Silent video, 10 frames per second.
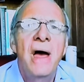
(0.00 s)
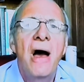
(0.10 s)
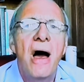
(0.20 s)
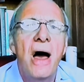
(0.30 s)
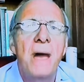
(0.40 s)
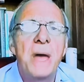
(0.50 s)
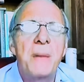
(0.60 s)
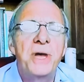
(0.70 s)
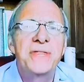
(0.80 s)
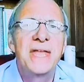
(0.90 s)

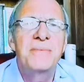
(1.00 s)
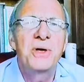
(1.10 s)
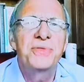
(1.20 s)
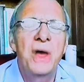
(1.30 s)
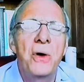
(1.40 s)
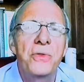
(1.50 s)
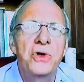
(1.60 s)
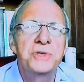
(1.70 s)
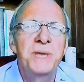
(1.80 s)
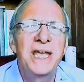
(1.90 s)
But those
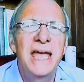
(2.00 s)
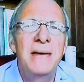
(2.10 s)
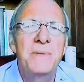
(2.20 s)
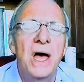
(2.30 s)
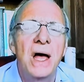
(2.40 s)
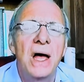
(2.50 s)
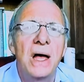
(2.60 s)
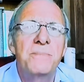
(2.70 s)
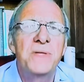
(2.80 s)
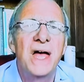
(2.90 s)
became
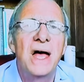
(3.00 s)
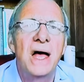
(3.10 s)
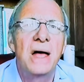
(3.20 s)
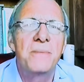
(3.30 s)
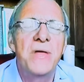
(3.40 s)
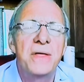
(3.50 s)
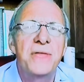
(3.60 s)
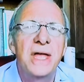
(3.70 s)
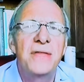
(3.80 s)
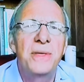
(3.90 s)

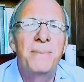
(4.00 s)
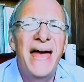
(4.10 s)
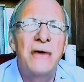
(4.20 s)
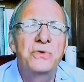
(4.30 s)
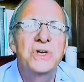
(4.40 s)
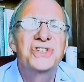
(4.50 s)
the boundaries.